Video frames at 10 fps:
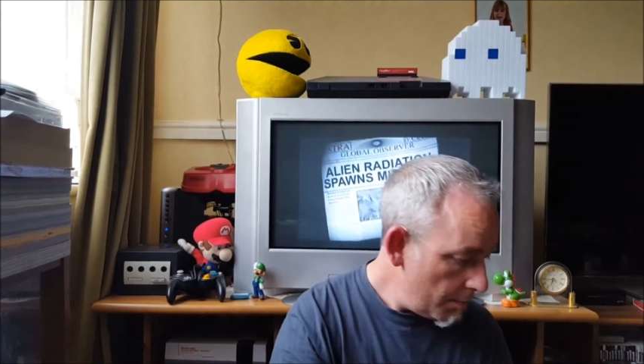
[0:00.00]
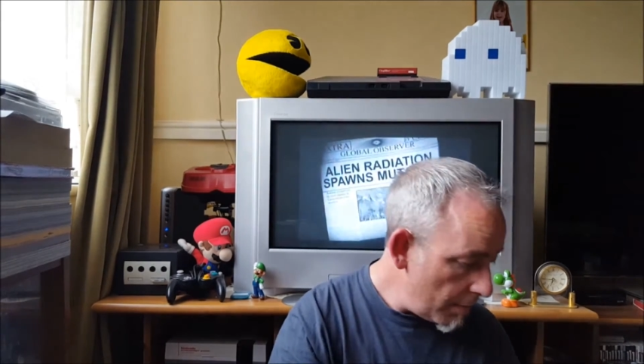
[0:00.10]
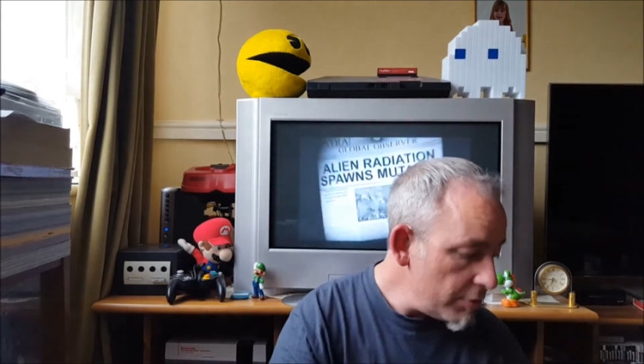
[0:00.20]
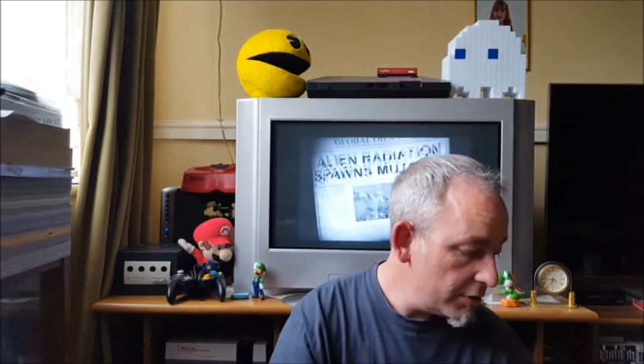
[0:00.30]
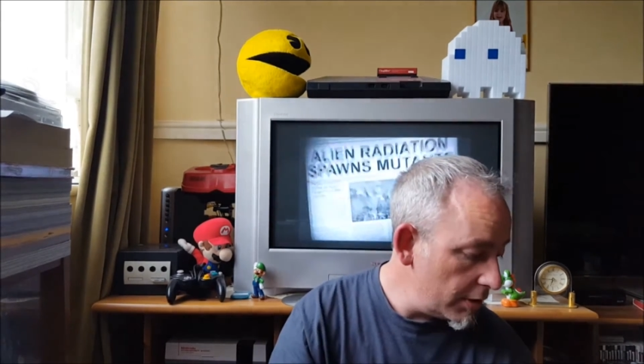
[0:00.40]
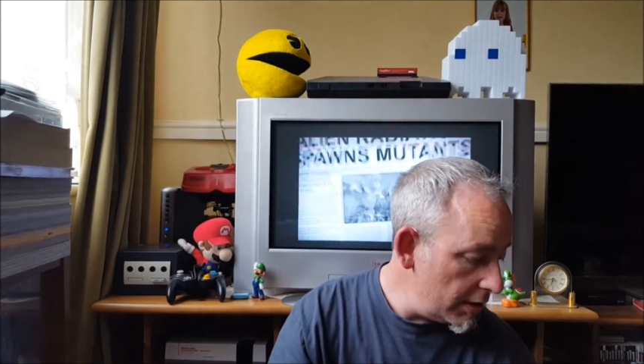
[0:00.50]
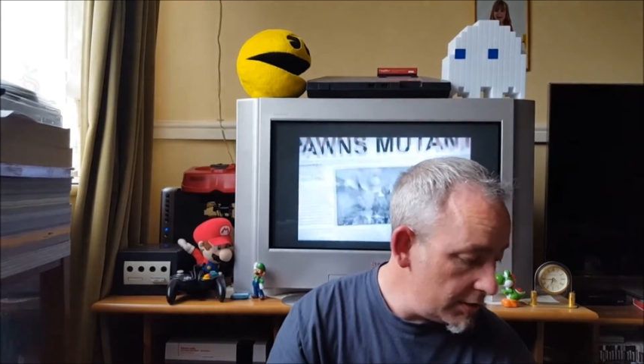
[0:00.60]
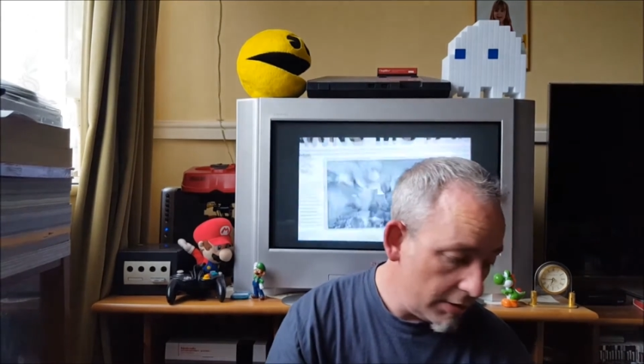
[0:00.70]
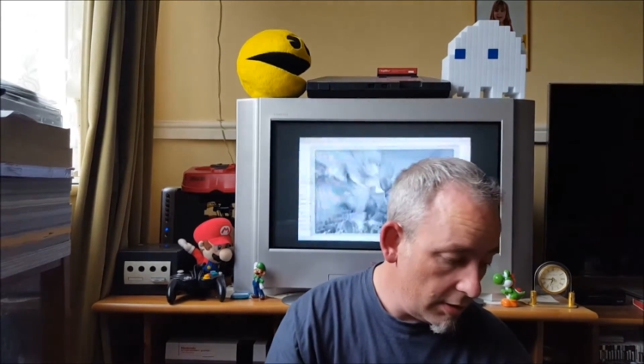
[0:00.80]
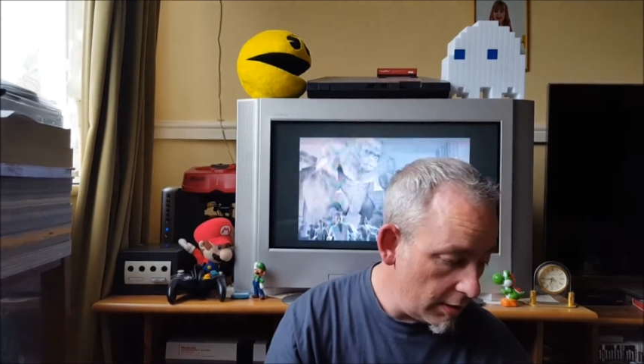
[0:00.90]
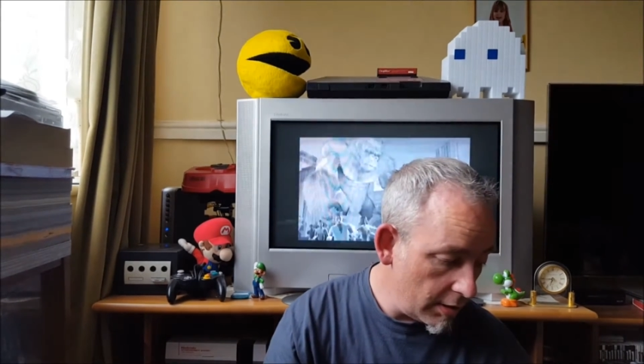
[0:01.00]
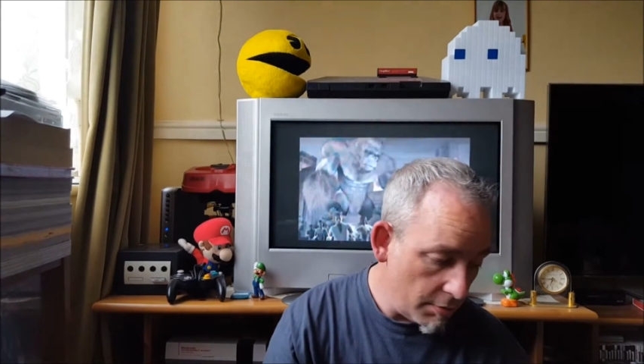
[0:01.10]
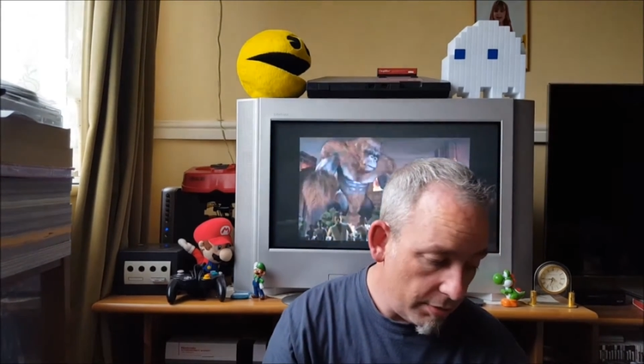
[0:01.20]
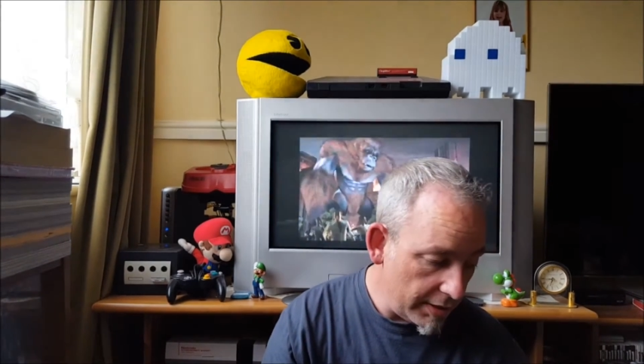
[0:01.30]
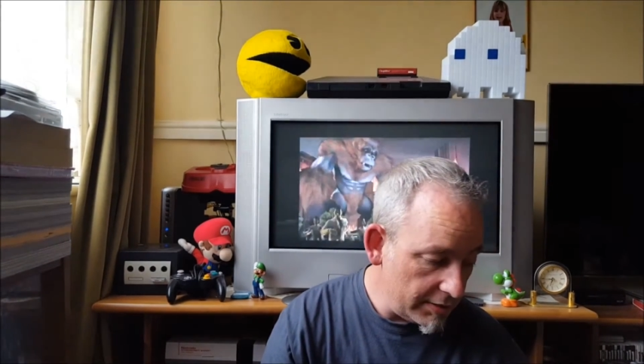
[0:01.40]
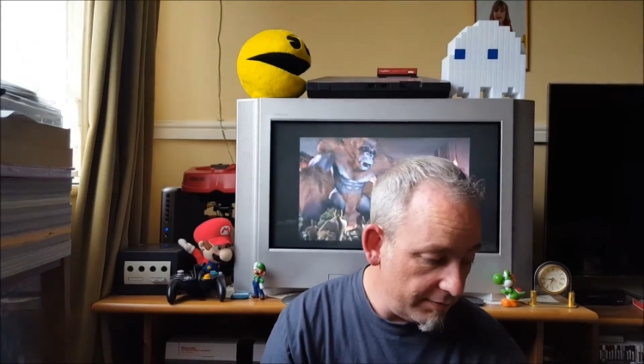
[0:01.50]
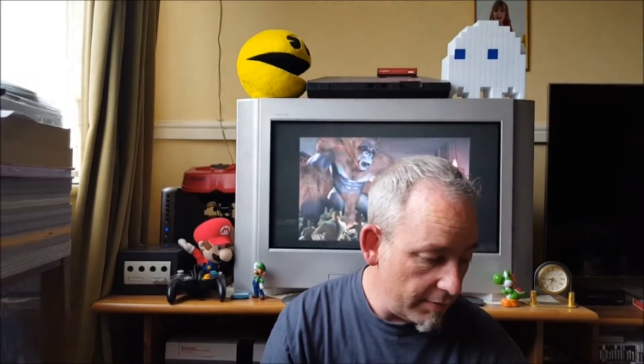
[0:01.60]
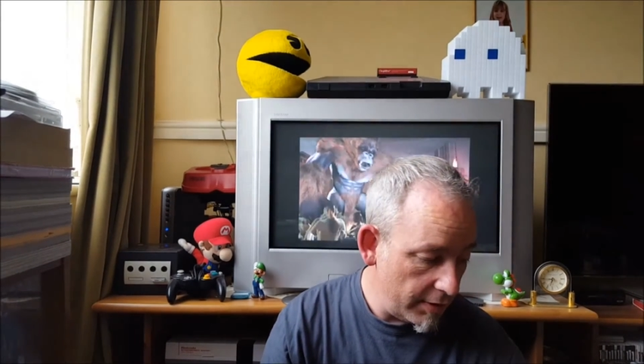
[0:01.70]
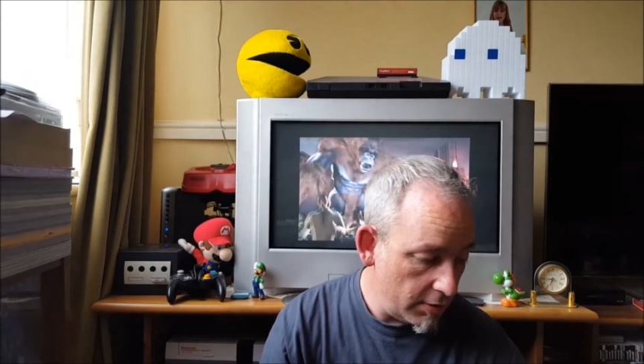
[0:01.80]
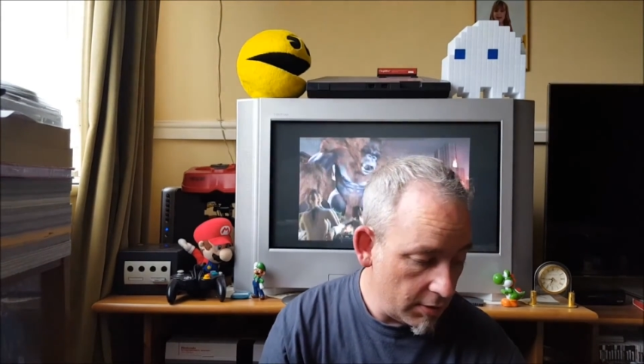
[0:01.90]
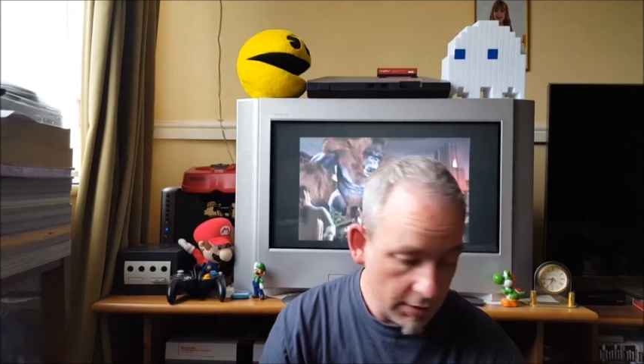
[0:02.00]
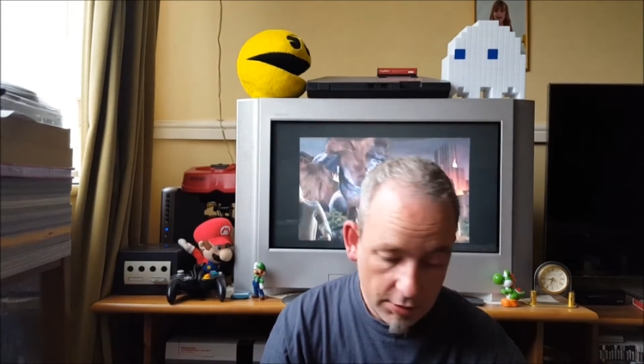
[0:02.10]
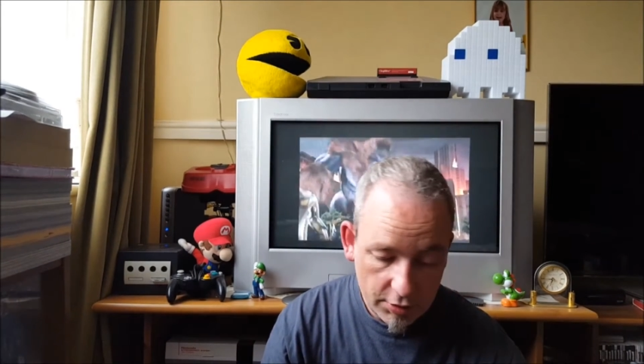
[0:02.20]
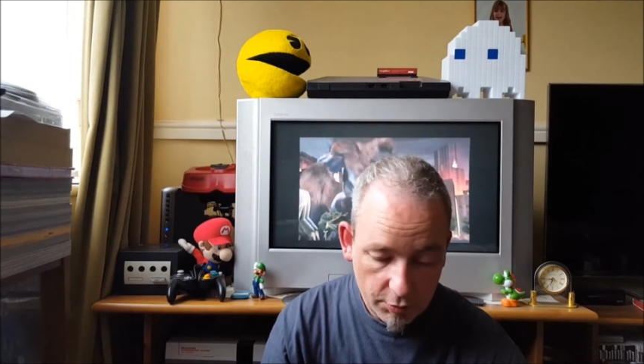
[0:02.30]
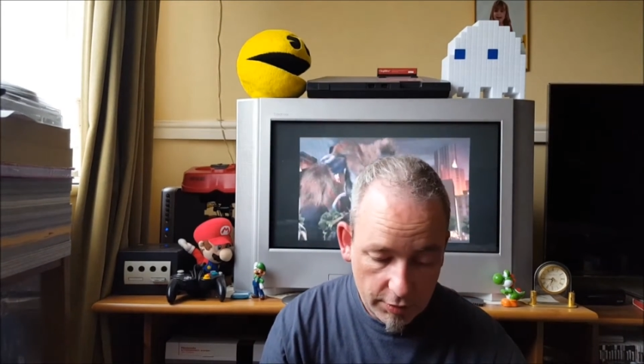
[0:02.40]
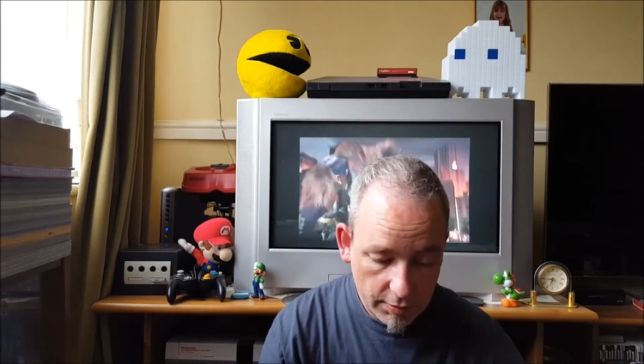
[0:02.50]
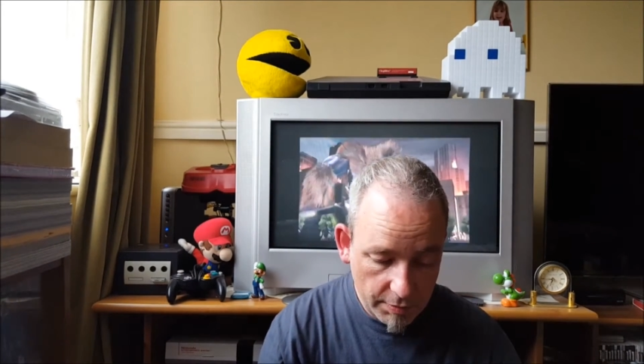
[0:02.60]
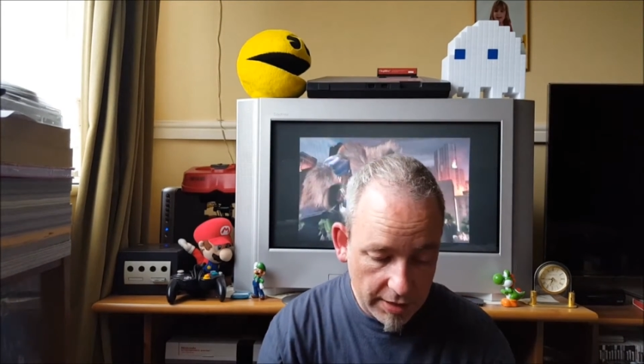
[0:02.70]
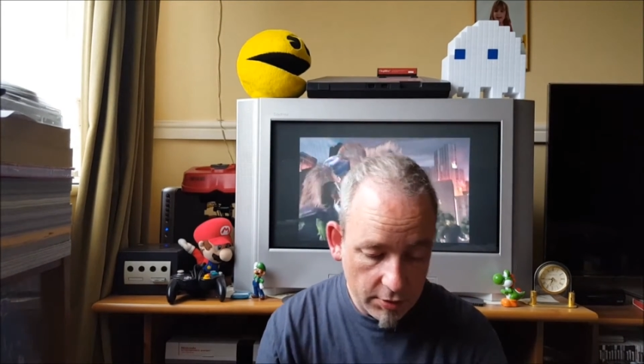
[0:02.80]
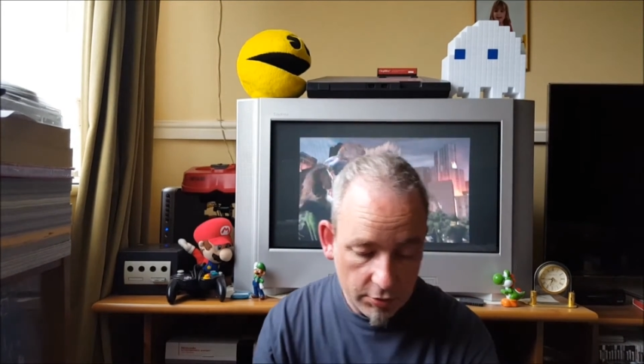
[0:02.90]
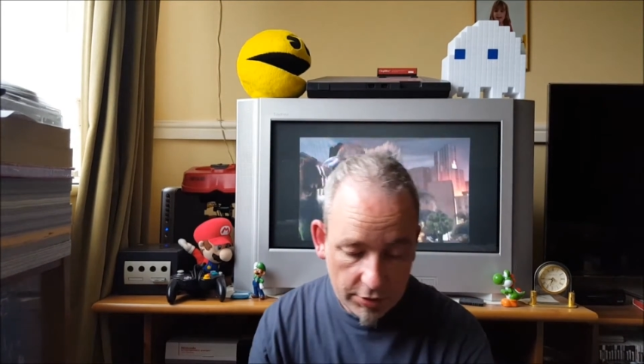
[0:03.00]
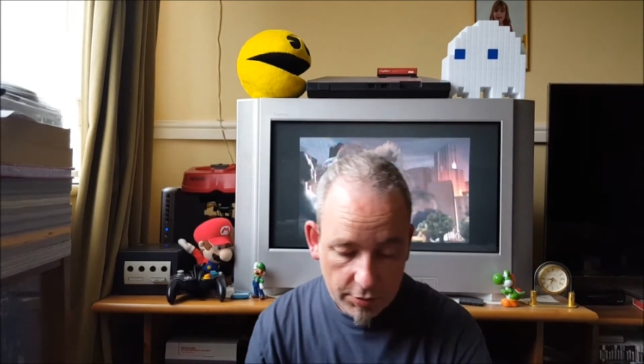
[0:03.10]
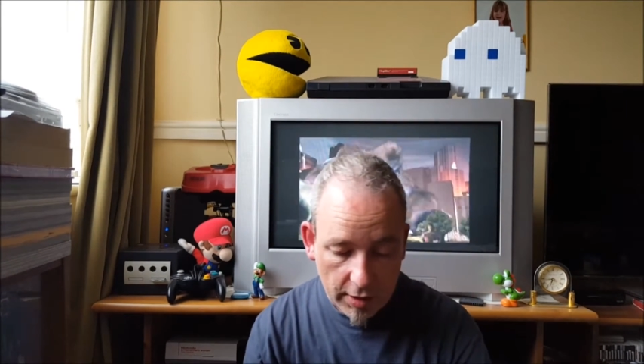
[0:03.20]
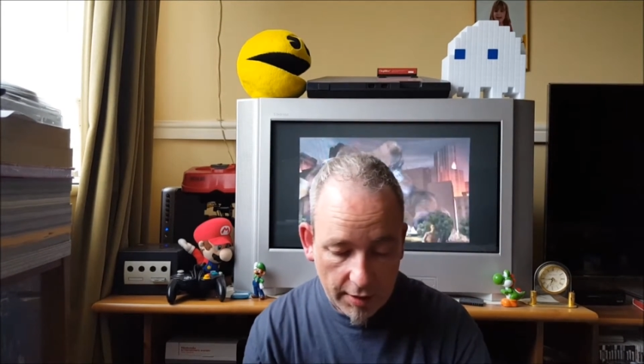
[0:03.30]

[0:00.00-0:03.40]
Most of these are complete in very good condition with manuals as well.